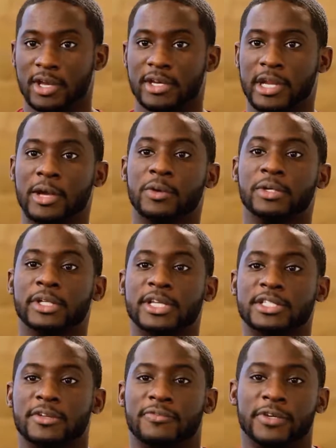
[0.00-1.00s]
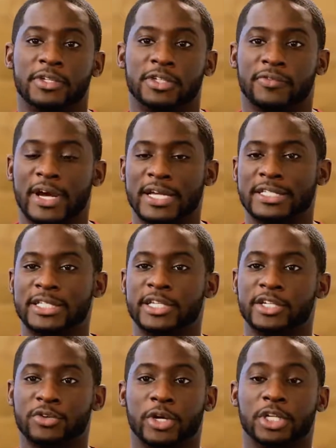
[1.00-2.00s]
Not only is the field of IT
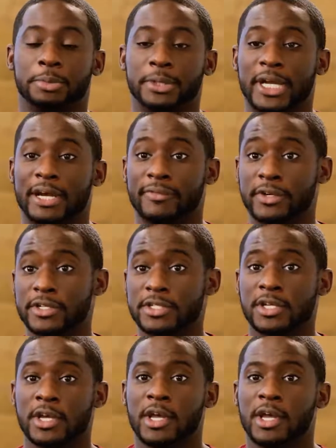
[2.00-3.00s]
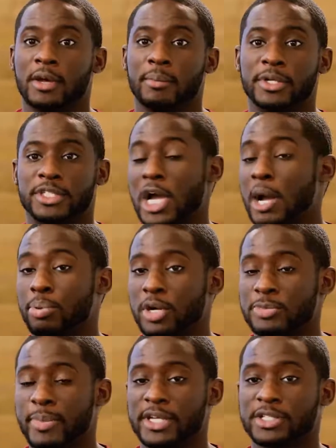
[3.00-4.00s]
incredibly diverse, but job
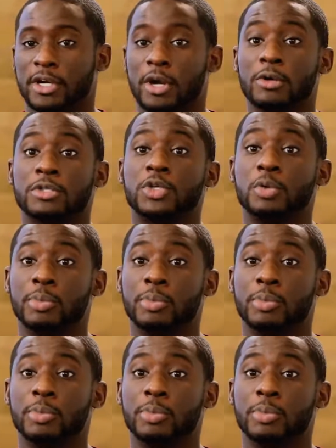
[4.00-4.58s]
prospects are also